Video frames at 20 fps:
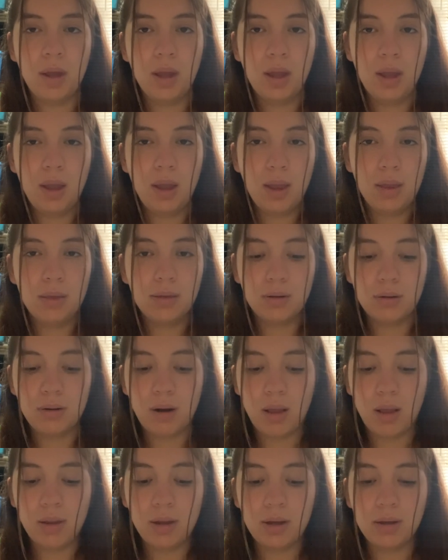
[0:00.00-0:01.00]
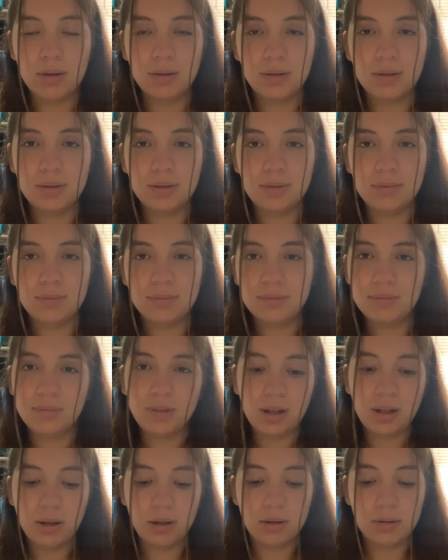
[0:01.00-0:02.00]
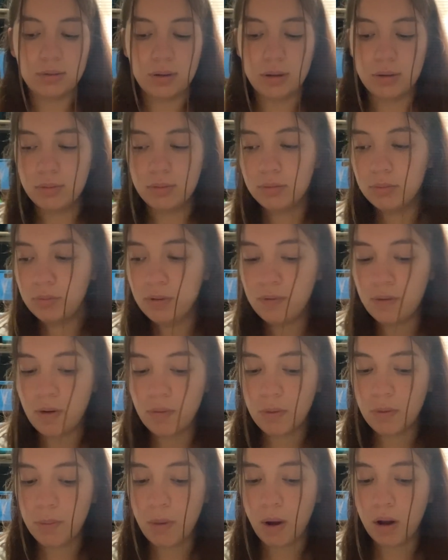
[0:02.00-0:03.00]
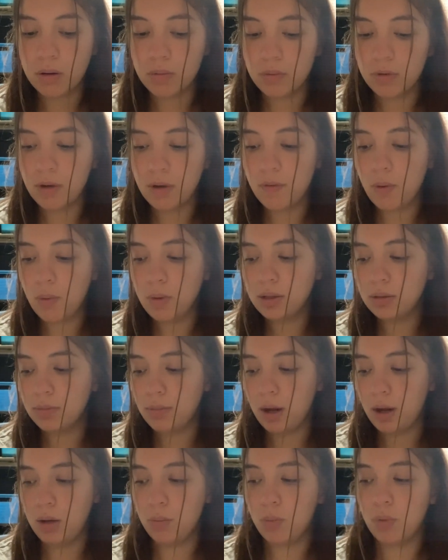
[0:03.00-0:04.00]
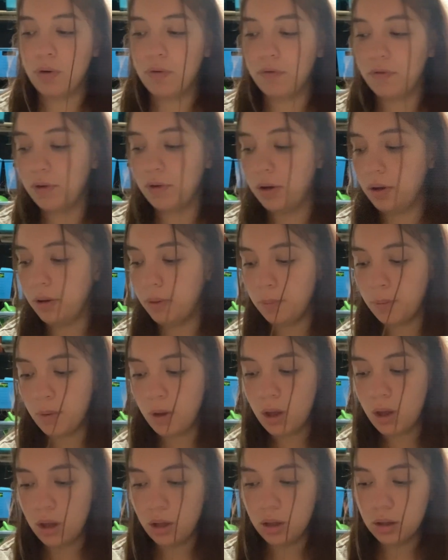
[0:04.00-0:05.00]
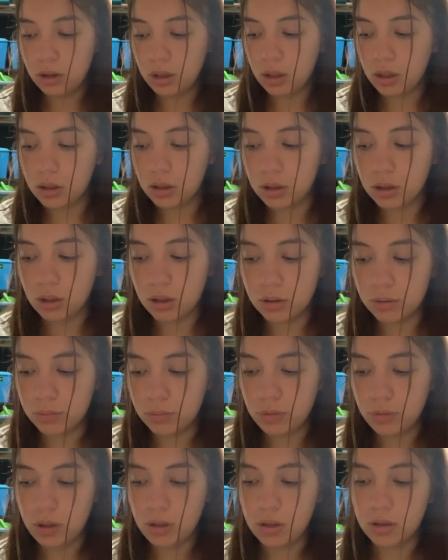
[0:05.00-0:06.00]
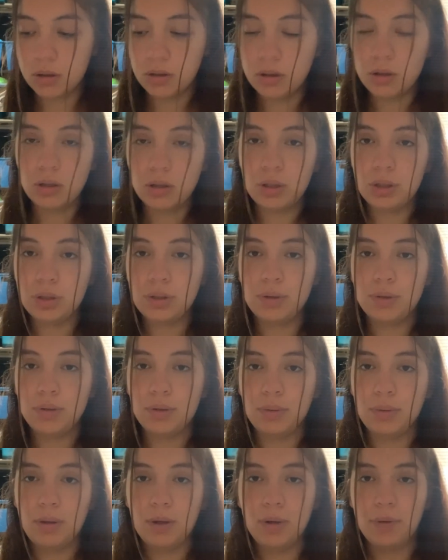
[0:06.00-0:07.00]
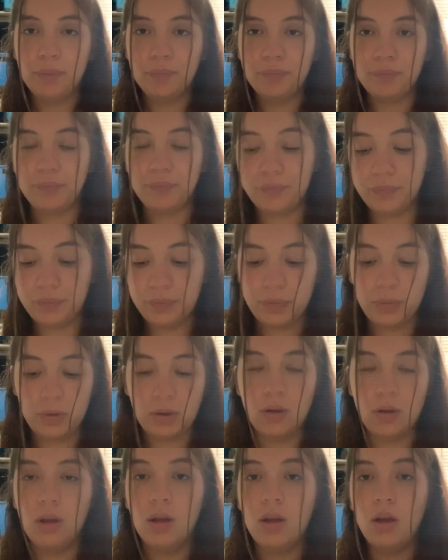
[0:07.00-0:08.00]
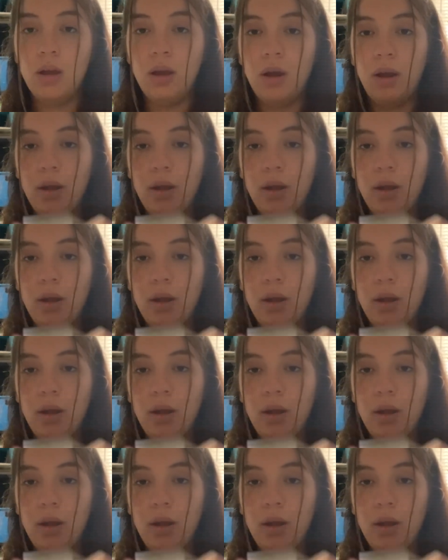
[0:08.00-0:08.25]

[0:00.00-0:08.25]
they're not like good. Like, I don't know, we've never bought him one. I've always made one for him these years. So yeah, I got